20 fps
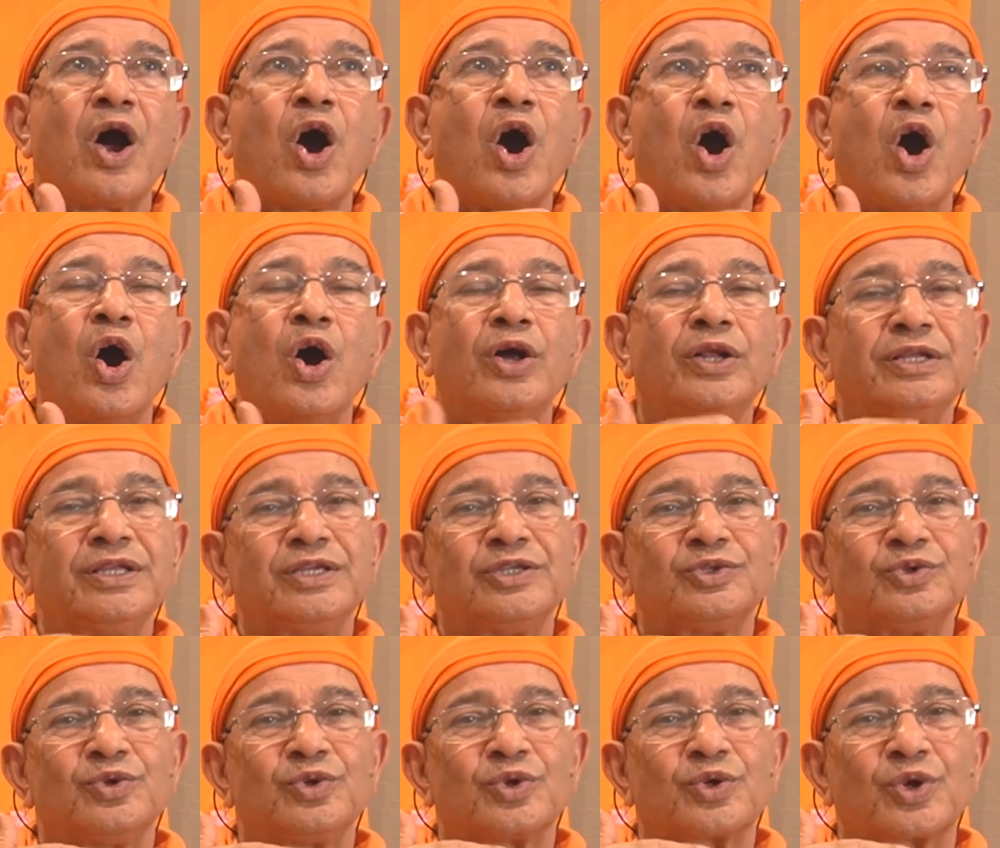All
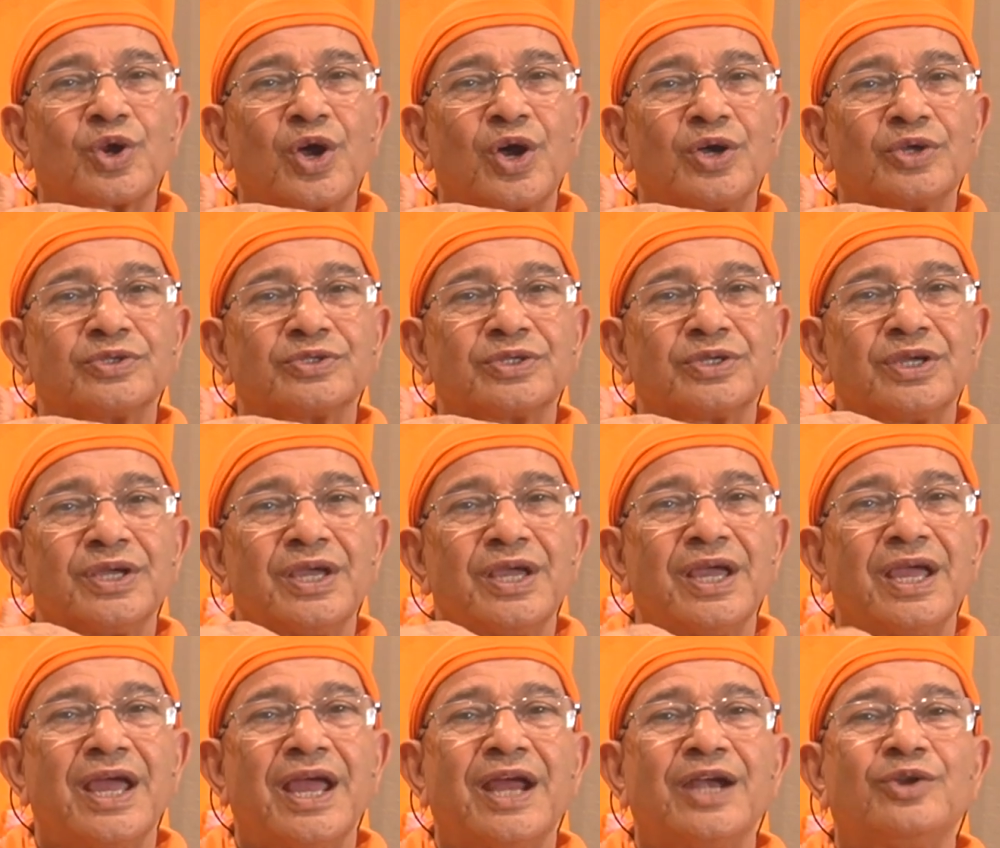this you cross
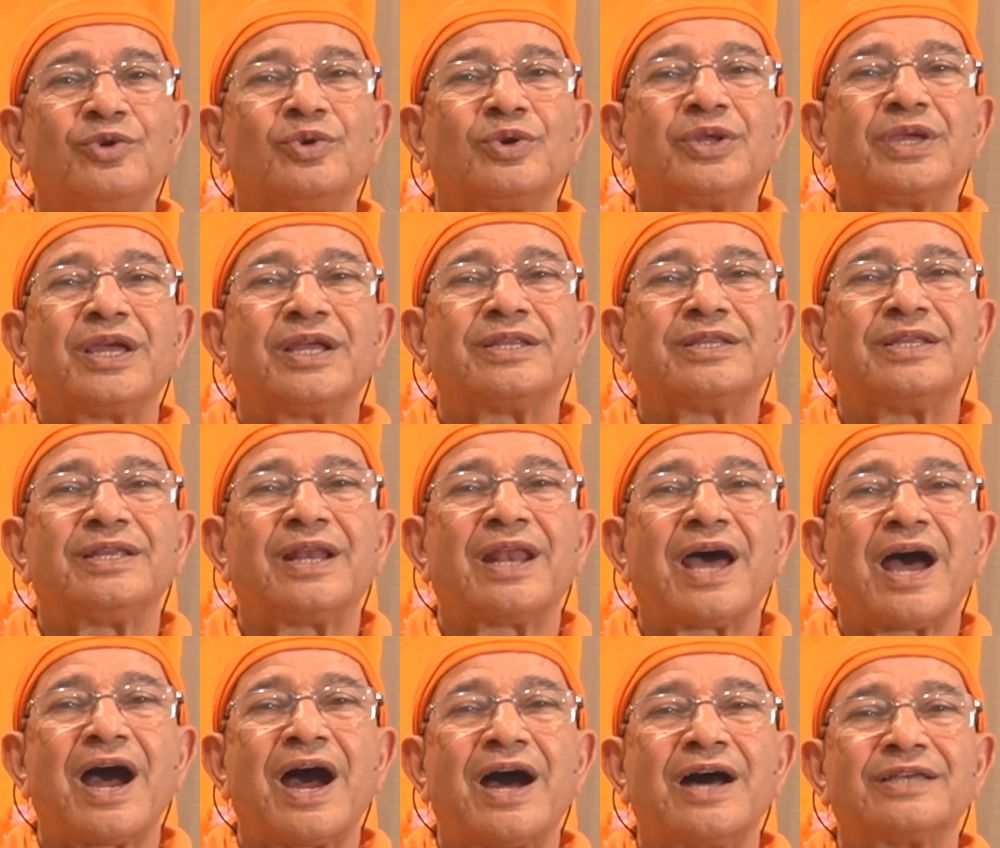and you will get the
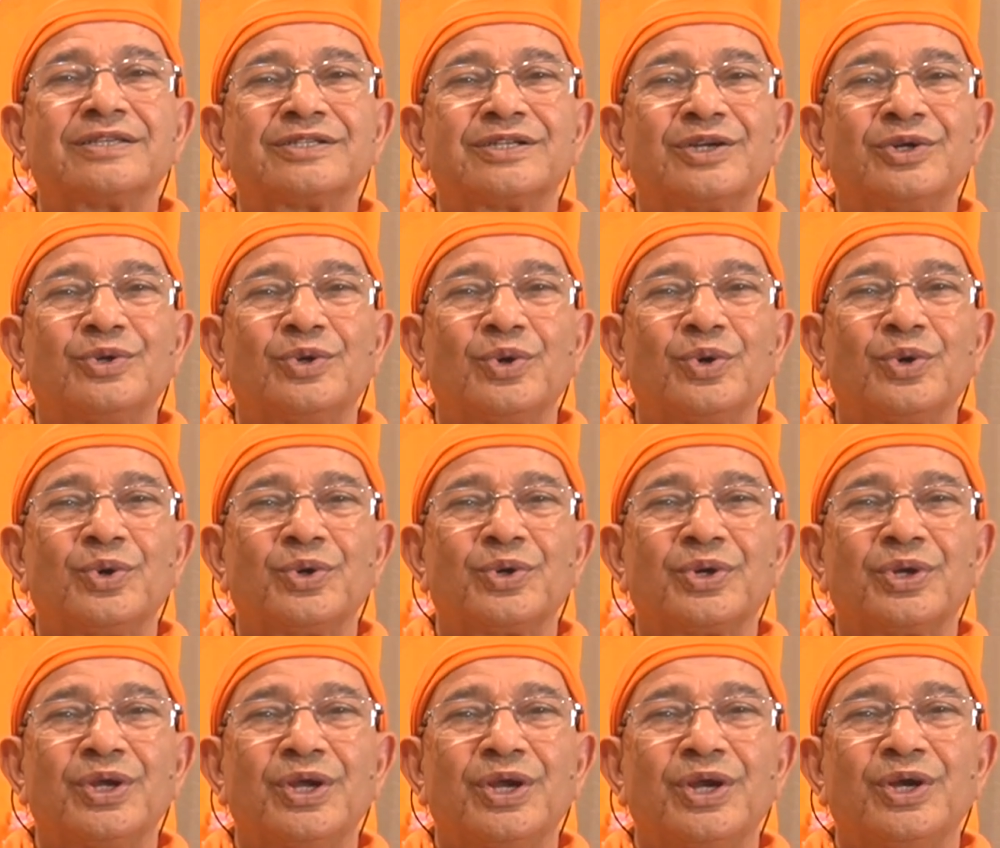last door
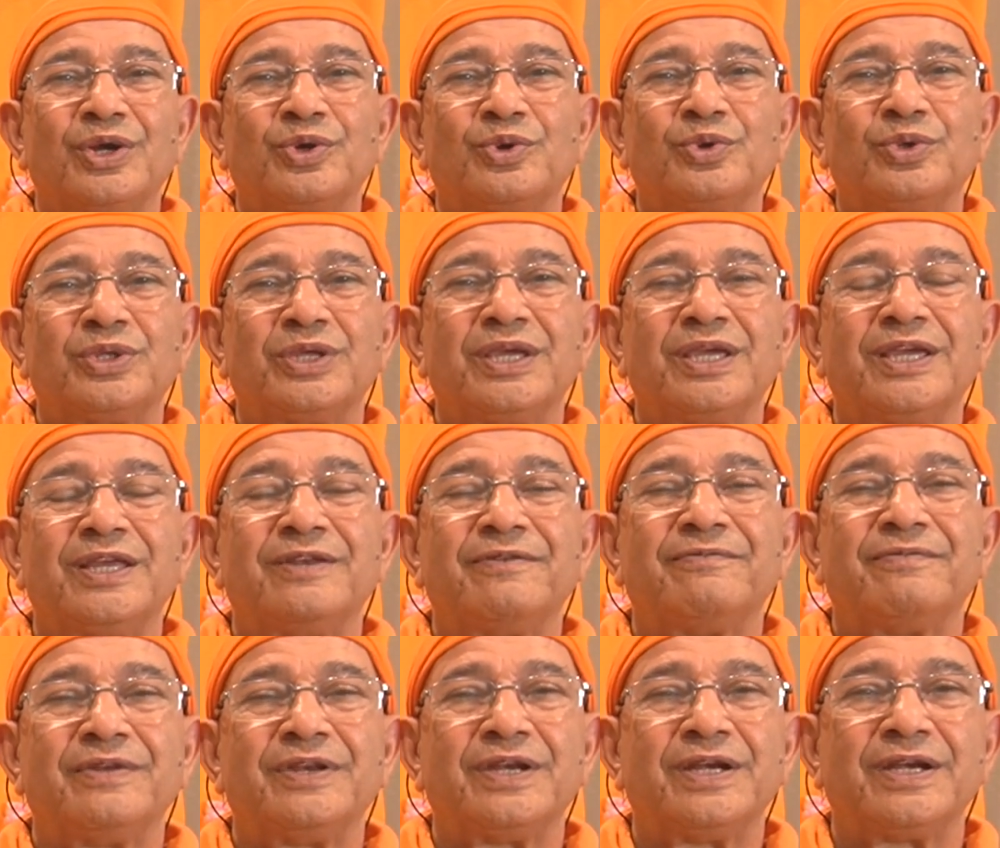to the
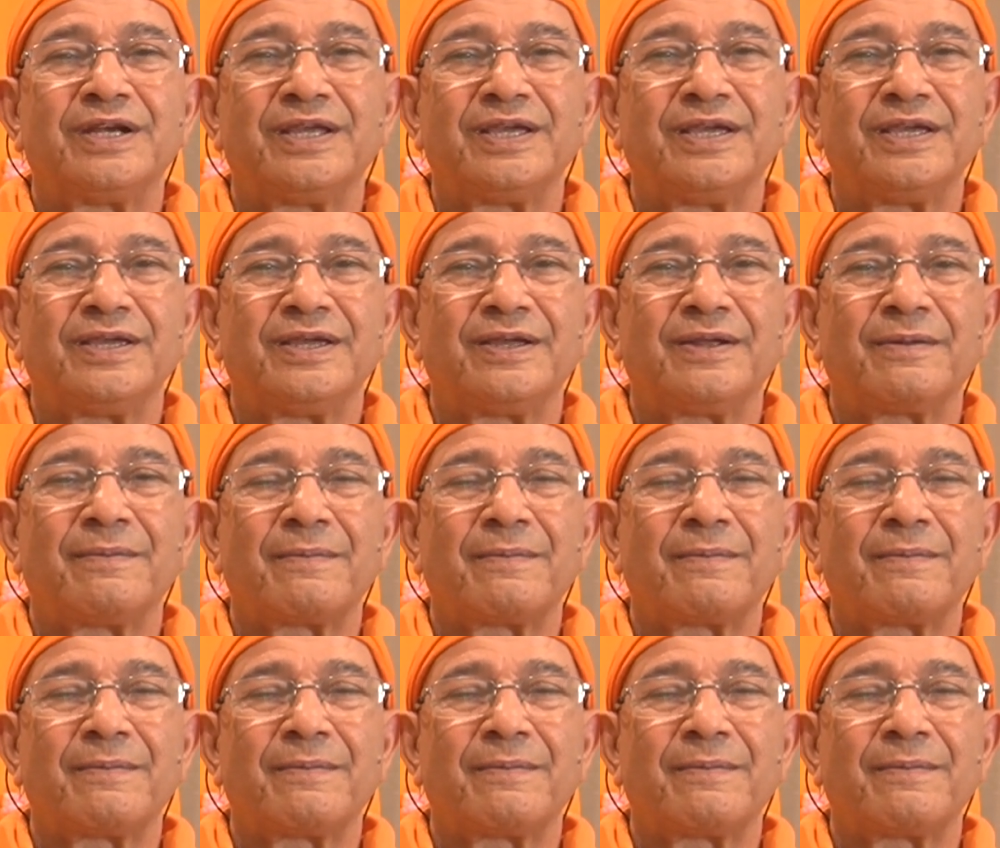infinity.